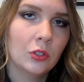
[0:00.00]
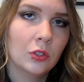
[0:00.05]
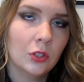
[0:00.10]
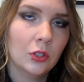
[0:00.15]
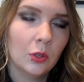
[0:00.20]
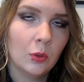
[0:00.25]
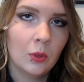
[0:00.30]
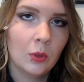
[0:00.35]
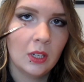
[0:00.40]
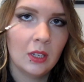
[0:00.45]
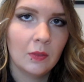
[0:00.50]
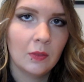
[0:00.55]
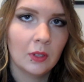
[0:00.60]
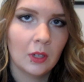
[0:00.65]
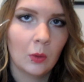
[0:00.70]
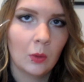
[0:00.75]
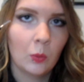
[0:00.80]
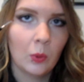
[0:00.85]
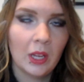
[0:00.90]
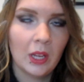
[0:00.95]
do even
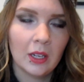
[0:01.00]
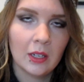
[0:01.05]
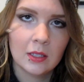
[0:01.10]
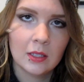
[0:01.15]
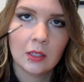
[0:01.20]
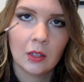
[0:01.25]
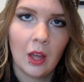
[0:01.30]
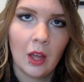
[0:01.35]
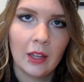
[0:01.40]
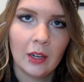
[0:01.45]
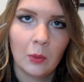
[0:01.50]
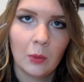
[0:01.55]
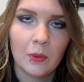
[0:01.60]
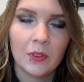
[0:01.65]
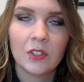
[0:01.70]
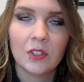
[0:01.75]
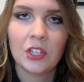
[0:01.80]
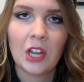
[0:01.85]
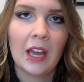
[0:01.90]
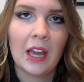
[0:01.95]
a winged liner
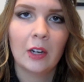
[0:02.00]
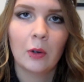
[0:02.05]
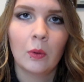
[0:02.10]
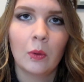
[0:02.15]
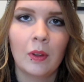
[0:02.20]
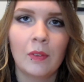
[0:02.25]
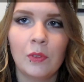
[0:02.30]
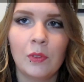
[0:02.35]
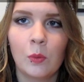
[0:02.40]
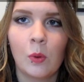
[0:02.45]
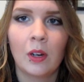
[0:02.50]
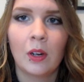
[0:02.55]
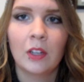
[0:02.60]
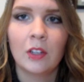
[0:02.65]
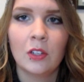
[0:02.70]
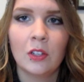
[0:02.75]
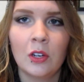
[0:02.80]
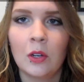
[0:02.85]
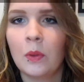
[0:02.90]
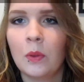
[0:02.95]
with shadow if you
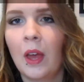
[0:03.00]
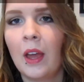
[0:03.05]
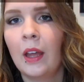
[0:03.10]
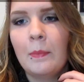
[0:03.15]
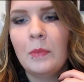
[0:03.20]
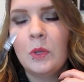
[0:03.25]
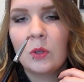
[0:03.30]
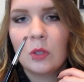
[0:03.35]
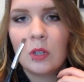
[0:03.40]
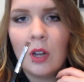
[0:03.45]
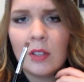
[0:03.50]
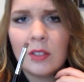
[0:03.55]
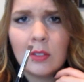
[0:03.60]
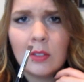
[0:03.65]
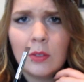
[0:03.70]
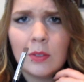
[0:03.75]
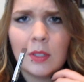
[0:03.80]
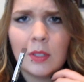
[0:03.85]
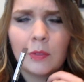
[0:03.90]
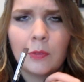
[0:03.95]
wanted to do that. You could
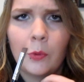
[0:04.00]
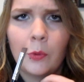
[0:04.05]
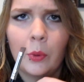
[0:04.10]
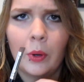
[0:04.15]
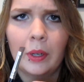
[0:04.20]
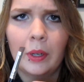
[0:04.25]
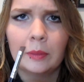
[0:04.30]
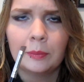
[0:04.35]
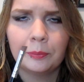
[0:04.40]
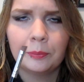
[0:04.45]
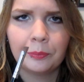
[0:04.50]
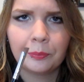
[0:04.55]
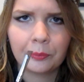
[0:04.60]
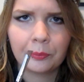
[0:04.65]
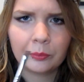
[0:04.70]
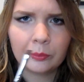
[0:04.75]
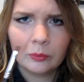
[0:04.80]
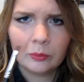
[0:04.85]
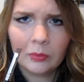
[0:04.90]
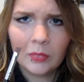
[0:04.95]
also use it for
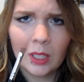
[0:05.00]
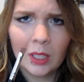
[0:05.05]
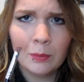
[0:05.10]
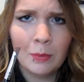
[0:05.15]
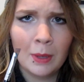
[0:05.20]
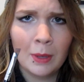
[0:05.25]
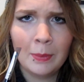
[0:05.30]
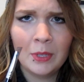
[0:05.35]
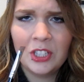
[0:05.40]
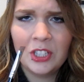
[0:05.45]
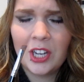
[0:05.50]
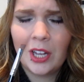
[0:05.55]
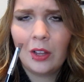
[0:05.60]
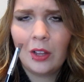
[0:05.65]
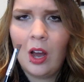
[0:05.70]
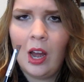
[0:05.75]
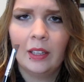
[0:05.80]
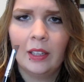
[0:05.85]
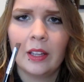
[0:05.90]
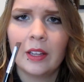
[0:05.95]
maybe gel
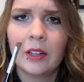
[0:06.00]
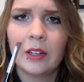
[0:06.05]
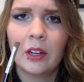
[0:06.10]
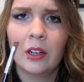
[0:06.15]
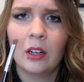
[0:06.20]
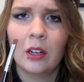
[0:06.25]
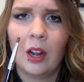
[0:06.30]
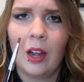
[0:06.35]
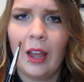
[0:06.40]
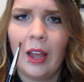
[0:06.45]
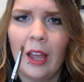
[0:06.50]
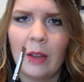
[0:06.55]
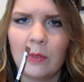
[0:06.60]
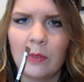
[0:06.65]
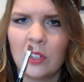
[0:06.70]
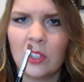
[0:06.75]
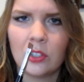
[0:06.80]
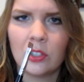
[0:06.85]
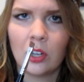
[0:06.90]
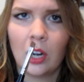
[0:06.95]
eyeliner. I
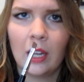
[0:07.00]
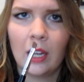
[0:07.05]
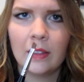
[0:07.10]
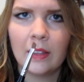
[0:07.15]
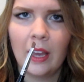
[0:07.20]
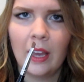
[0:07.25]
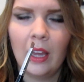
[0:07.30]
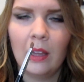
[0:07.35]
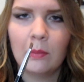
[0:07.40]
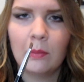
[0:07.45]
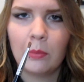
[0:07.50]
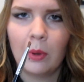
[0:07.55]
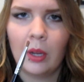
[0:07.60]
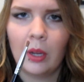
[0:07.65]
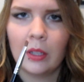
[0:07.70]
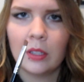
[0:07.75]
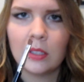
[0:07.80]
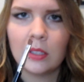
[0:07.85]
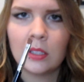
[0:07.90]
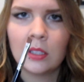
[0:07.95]
haven't tried that,
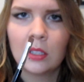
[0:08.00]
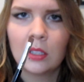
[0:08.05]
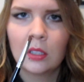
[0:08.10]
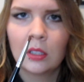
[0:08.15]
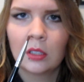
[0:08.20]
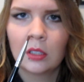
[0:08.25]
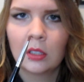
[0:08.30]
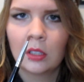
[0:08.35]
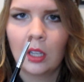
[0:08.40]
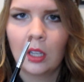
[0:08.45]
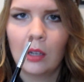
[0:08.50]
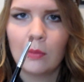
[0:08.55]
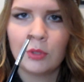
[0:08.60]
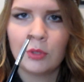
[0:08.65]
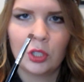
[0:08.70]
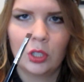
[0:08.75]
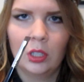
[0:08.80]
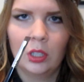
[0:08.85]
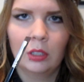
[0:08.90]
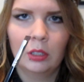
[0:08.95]
but I'm
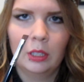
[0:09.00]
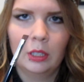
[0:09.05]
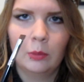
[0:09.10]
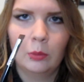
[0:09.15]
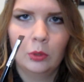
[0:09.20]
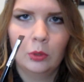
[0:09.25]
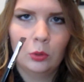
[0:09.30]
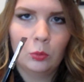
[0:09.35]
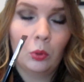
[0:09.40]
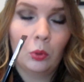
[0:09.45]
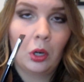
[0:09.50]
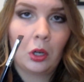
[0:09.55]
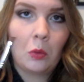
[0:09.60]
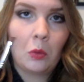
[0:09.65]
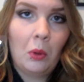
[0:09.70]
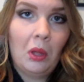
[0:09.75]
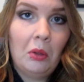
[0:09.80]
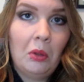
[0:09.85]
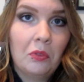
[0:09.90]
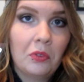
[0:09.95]
sure it would work
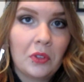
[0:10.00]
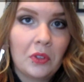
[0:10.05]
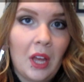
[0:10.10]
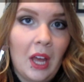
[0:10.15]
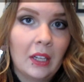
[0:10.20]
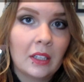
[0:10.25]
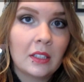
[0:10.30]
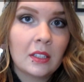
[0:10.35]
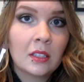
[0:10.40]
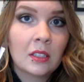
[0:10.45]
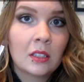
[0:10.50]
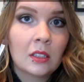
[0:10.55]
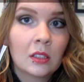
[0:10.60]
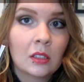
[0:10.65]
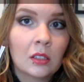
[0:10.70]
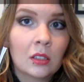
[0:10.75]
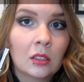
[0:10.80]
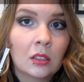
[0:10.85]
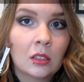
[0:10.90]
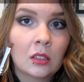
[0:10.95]
well for that
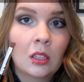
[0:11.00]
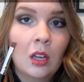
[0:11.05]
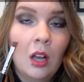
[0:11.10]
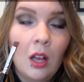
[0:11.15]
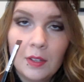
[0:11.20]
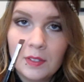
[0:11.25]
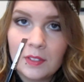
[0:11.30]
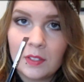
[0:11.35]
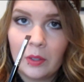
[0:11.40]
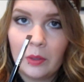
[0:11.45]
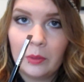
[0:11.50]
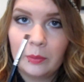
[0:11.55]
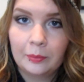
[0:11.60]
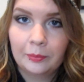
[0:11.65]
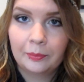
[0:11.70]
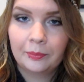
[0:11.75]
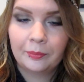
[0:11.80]
also.